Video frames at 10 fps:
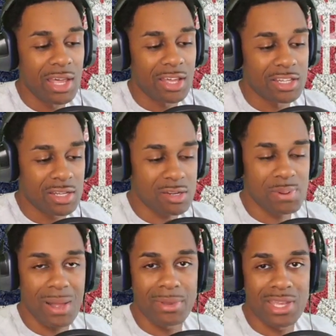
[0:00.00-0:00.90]
Cause there's
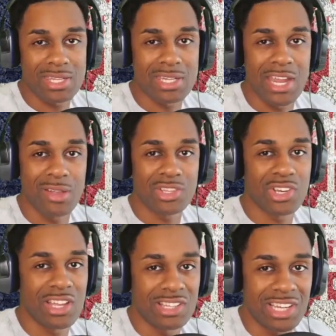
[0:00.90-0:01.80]
probably a snail
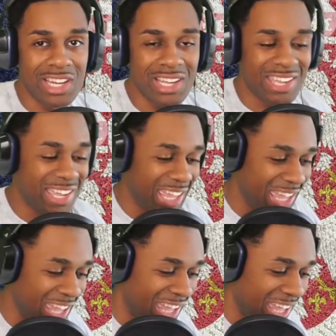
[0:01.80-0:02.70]
trail, dog. Ooh,
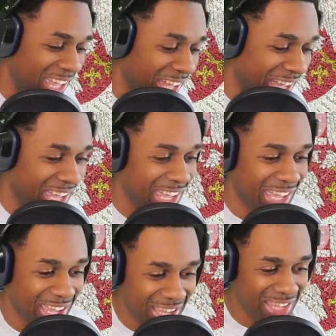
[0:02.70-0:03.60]

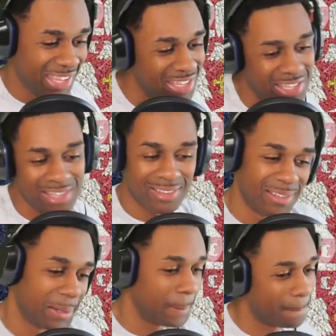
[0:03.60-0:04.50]
this
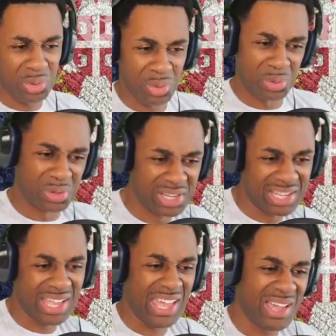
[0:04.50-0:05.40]

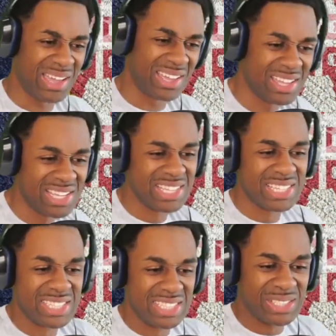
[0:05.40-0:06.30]

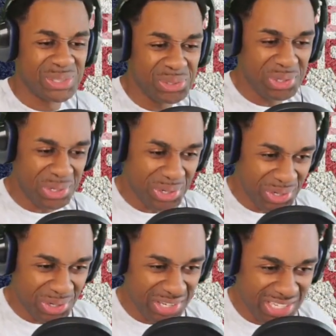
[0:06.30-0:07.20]

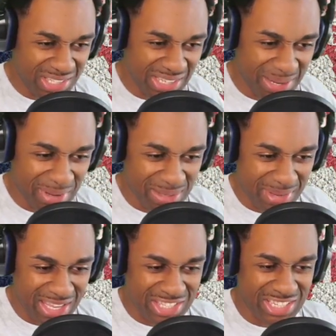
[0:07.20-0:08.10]
look like about to
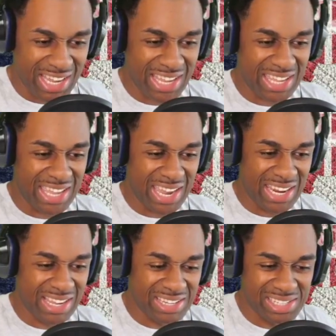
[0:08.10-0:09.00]
be a
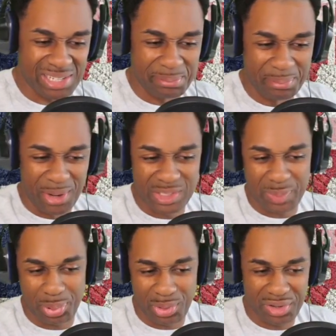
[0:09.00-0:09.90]
gigantic
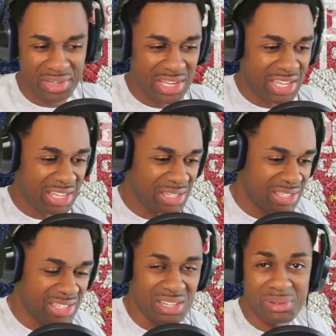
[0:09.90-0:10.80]
multiple,
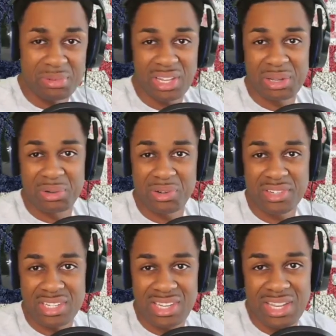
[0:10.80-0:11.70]
I don't know, like an
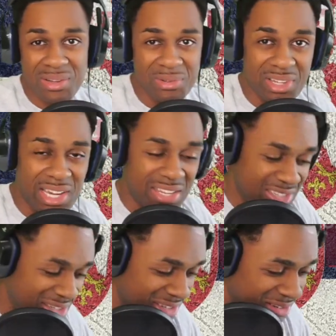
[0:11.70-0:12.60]
orgy, I ain't gonna lie. This
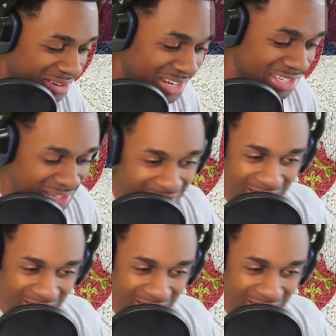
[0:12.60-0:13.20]
is crazy. Ooh.